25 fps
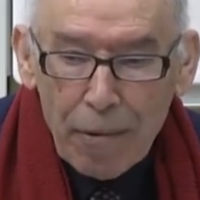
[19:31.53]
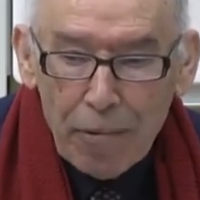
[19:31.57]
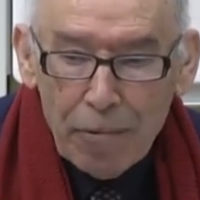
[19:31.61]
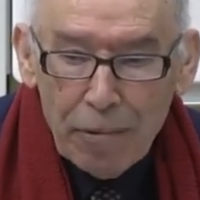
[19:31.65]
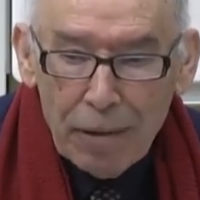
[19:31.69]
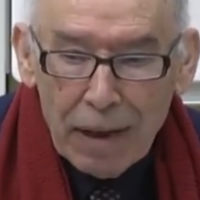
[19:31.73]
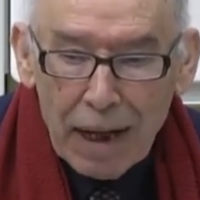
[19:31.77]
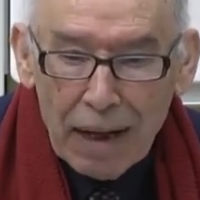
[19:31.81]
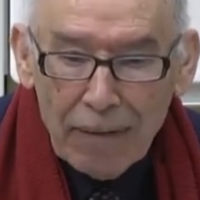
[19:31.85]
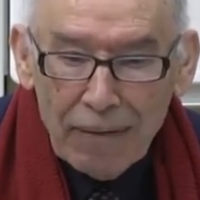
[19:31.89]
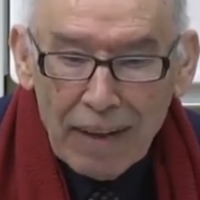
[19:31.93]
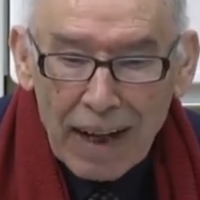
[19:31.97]

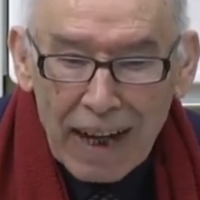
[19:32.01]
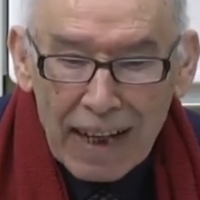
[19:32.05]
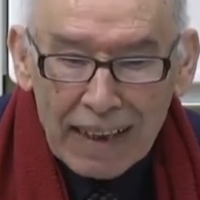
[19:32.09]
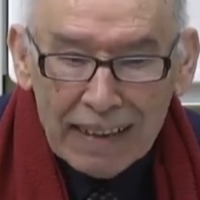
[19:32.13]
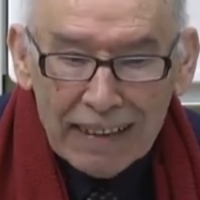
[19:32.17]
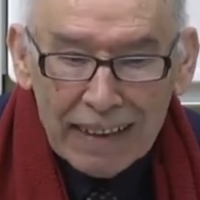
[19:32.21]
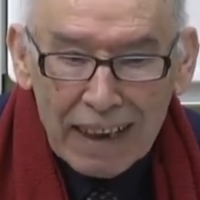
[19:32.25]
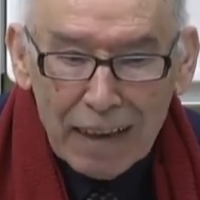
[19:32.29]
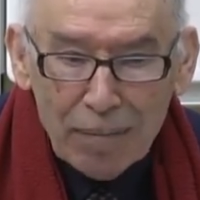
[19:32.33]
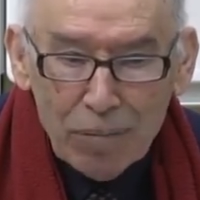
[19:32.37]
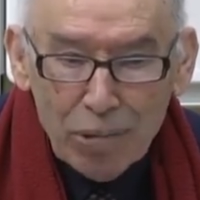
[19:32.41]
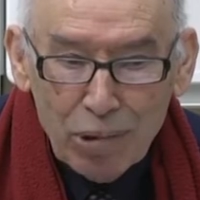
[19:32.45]
will have a
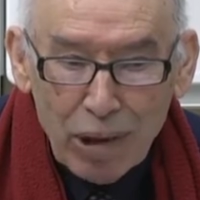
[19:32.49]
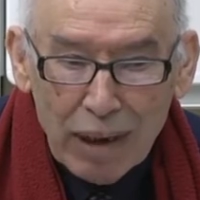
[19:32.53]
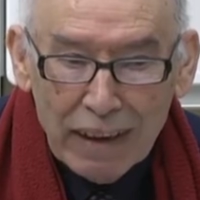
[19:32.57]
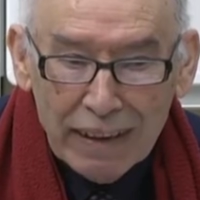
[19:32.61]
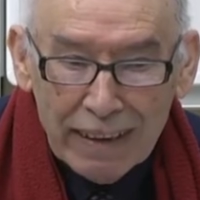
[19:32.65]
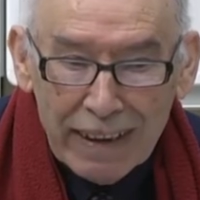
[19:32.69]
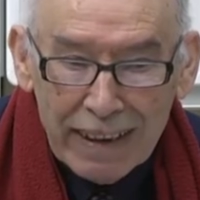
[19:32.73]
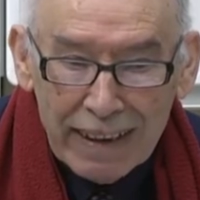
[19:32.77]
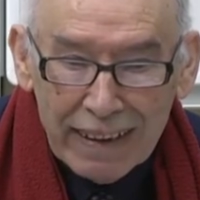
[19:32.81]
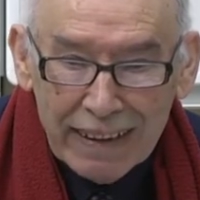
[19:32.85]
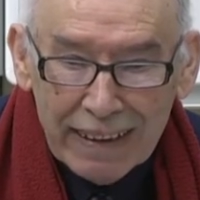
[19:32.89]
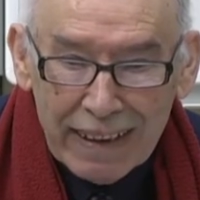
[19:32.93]
hard time to
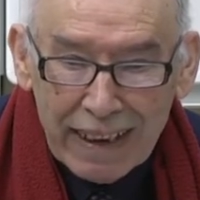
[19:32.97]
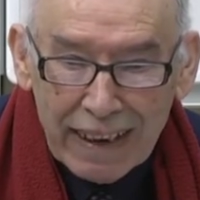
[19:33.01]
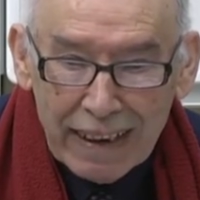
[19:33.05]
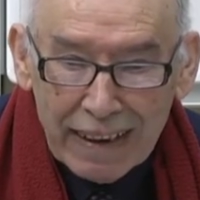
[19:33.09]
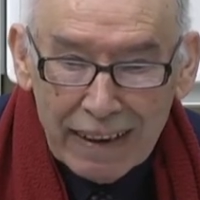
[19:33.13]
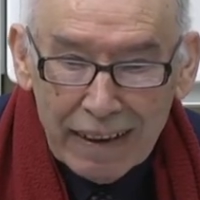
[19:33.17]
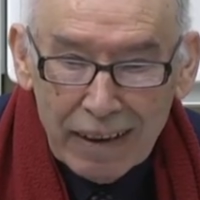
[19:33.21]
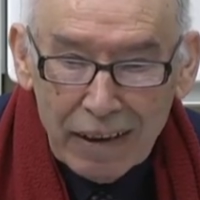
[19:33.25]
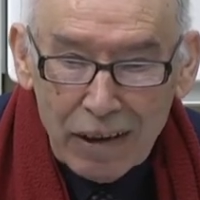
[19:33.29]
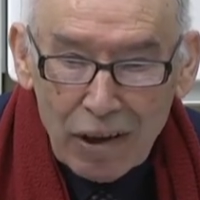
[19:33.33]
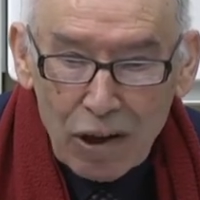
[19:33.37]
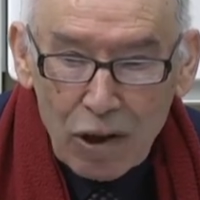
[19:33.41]

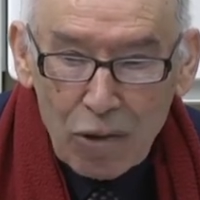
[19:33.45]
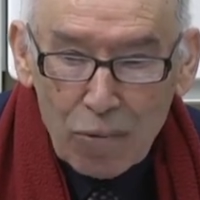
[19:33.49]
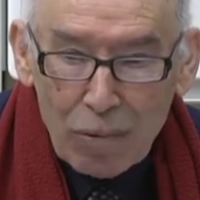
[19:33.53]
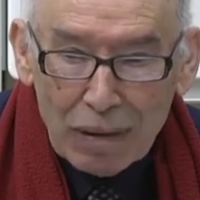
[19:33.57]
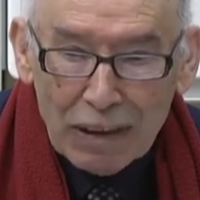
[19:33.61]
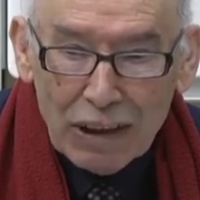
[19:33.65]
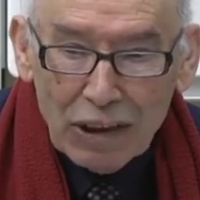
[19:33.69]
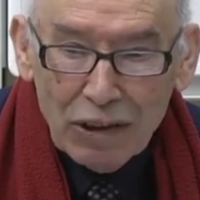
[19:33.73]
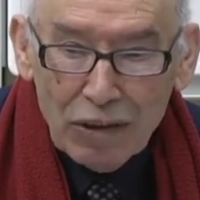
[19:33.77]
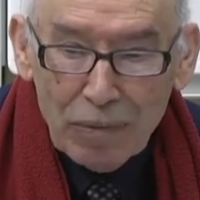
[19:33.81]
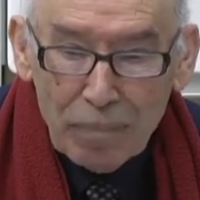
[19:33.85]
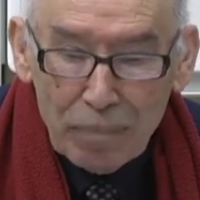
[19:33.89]
understand
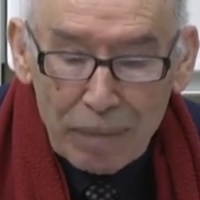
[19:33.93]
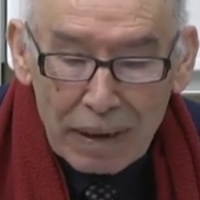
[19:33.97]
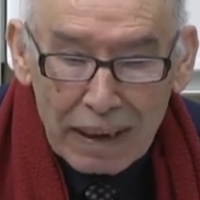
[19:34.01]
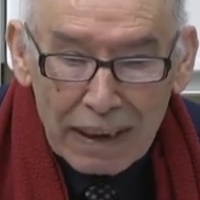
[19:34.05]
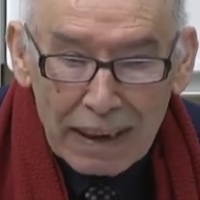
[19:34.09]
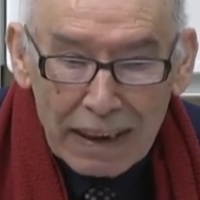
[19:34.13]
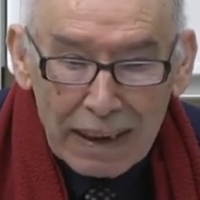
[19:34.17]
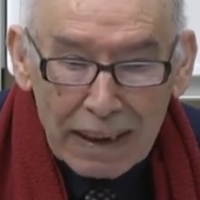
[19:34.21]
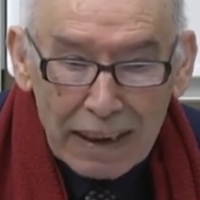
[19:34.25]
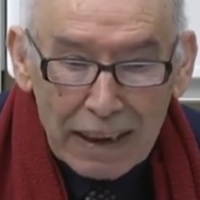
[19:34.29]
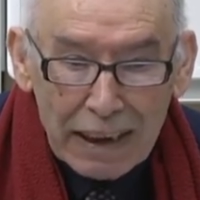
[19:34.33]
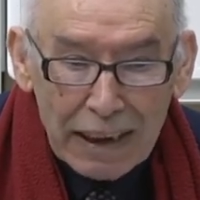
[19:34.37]
what is the
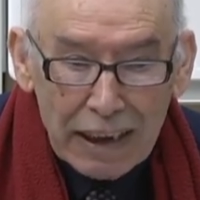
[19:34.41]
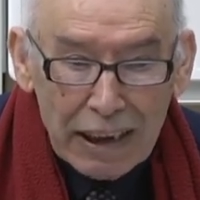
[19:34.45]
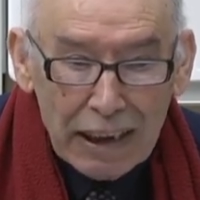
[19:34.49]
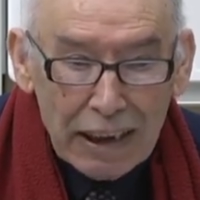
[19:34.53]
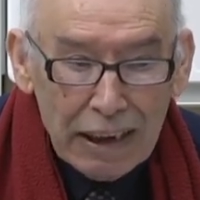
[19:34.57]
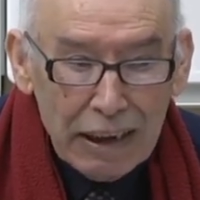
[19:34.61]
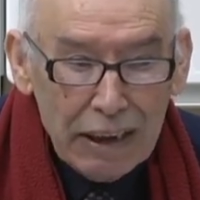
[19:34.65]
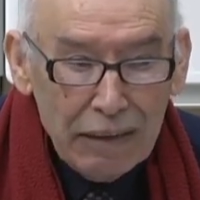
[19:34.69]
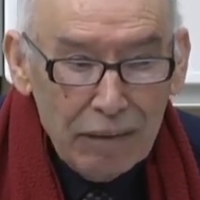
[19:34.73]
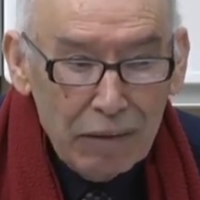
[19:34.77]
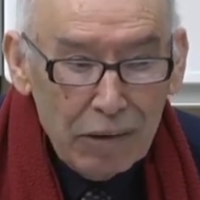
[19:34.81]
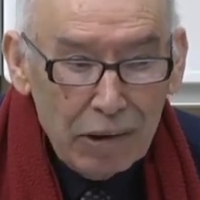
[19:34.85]

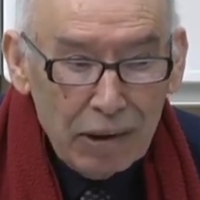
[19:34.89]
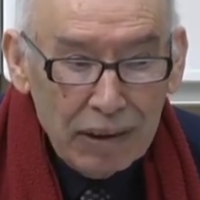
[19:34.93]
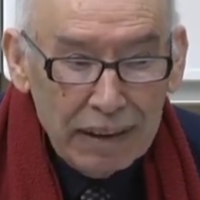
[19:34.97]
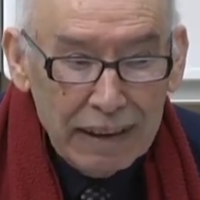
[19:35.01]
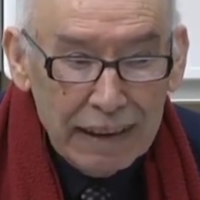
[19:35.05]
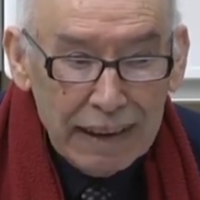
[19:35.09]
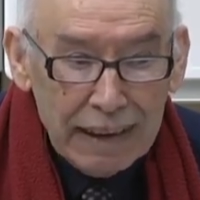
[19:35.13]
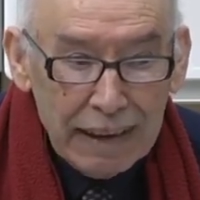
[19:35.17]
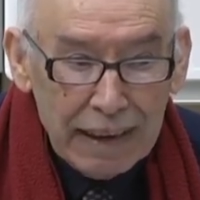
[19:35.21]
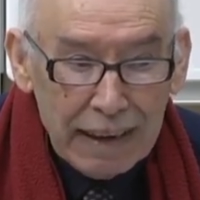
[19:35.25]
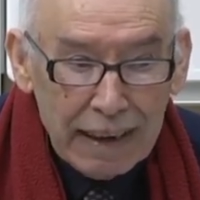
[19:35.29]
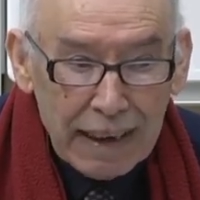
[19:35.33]
meaning of
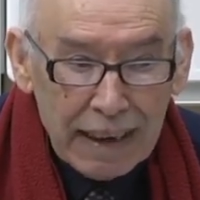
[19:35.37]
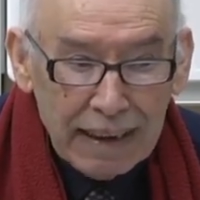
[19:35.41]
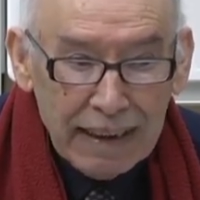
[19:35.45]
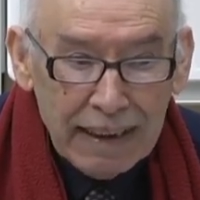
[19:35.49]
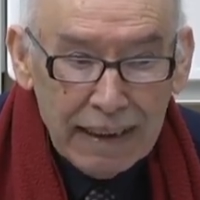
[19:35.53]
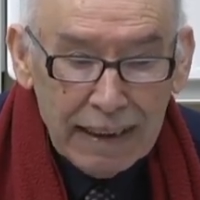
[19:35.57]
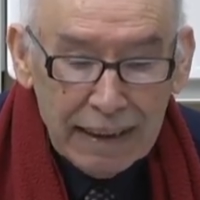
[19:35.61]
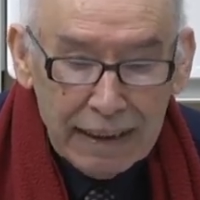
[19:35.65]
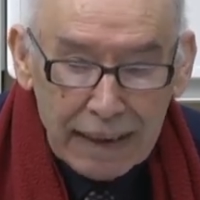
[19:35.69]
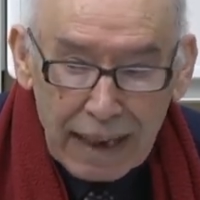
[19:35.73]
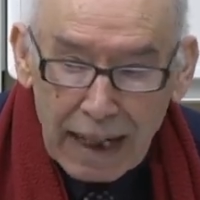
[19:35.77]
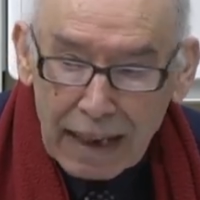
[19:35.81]

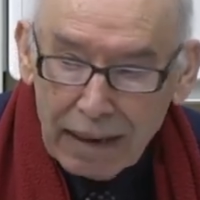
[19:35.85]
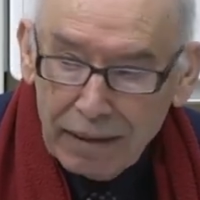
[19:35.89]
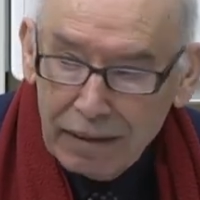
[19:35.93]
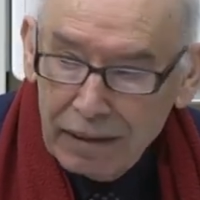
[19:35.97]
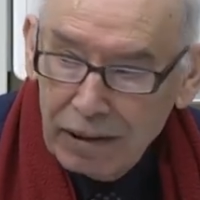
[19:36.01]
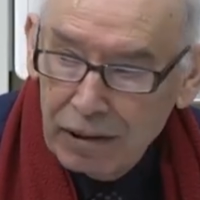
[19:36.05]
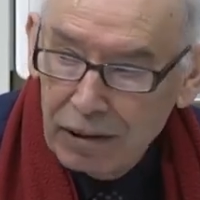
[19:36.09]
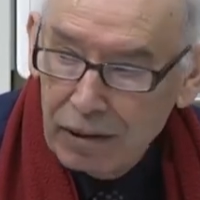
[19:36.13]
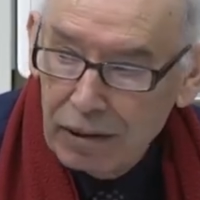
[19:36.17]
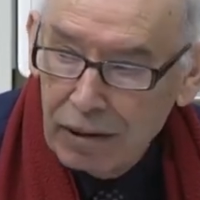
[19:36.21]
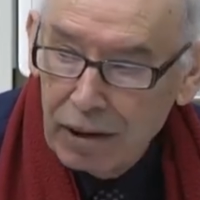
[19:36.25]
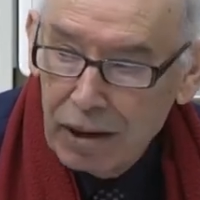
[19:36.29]
cutting
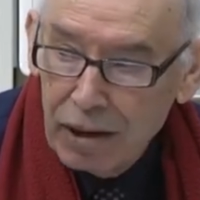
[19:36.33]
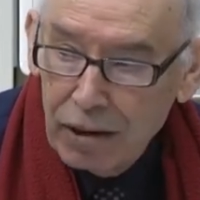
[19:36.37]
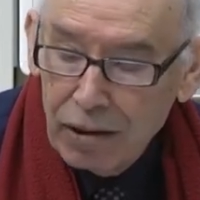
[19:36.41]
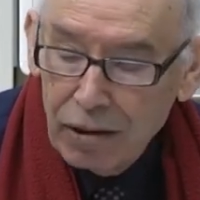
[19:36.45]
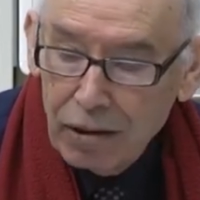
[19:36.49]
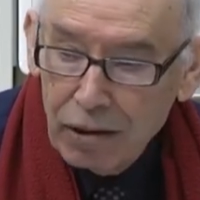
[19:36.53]
down, you know,